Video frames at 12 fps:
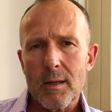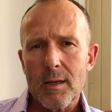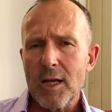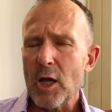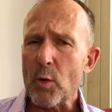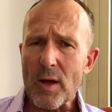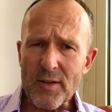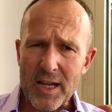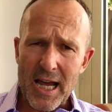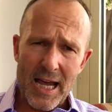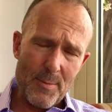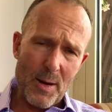Whoever
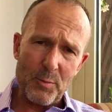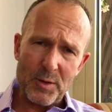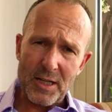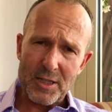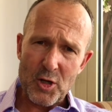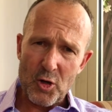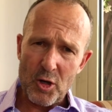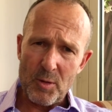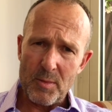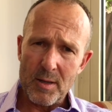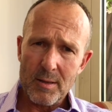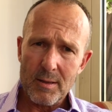came up with the
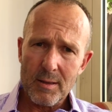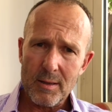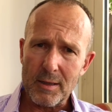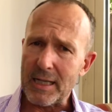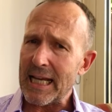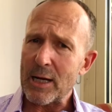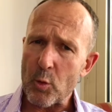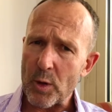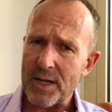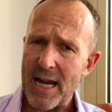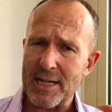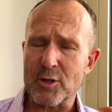term liquid
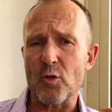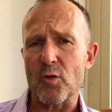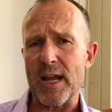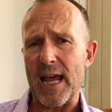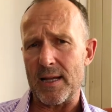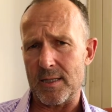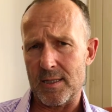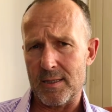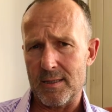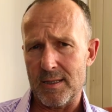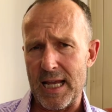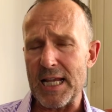natural gas
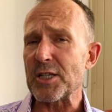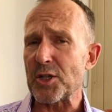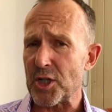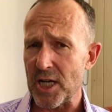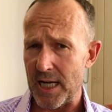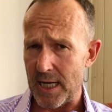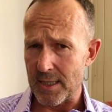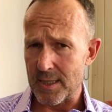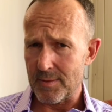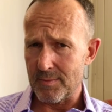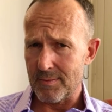is a genius.